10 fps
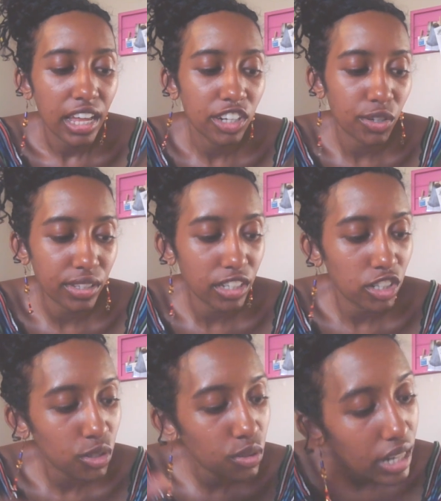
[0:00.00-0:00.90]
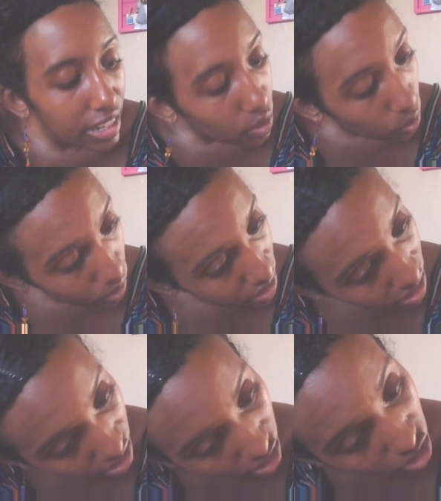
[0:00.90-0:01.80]
and during the 2-day
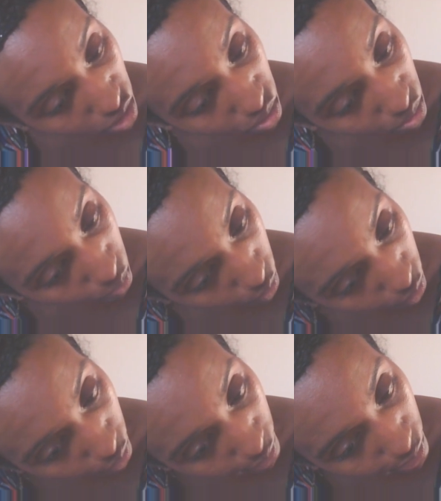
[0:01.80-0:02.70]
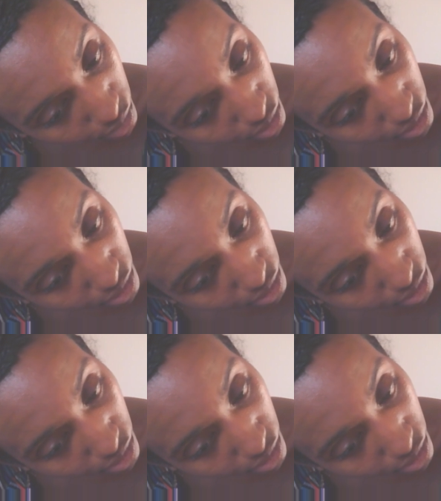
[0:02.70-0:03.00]
course, the student will learn